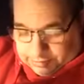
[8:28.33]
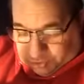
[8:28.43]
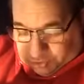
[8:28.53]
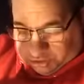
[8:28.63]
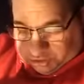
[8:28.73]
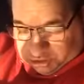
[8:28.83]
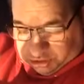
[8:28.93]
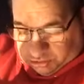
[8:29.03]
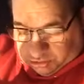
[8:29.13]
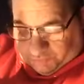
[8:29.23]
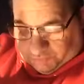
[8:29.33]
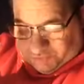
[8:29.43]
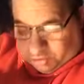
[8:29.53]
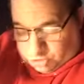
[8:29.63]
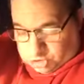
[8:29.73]
Also,
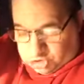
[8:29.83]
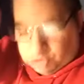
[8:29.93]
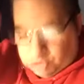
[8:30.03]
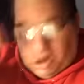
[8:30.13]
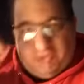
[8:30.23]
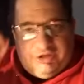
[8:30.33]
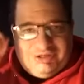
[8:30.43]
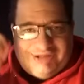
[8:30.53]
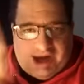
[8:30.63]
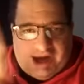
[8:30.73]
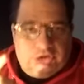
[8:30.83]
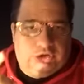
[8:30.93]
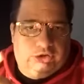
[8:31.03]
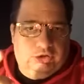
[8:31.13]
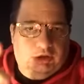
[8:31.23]
future 12th
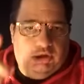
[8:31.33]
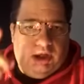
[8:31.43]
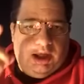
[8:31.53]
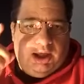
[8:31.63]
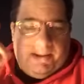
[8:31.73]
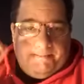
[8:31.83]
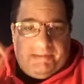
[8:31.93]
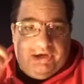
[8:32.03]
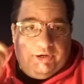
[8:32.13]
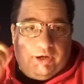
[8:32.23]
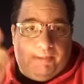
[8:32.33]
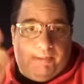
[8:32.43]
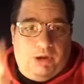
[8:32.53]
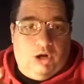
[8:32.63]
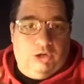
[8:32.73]
Doctor Peter
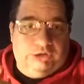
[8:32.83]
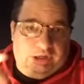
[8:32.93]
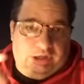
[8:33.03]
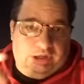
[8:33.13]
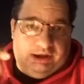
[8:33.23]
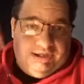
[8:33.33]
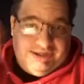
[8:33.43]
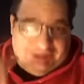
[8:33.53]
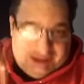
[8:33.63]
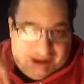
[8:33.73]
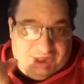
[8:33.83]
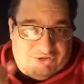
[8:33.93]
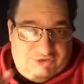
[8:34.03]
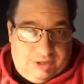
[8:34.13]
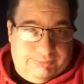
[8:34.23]
Capaldi is in this
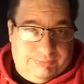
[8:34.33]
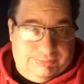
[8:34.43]
film.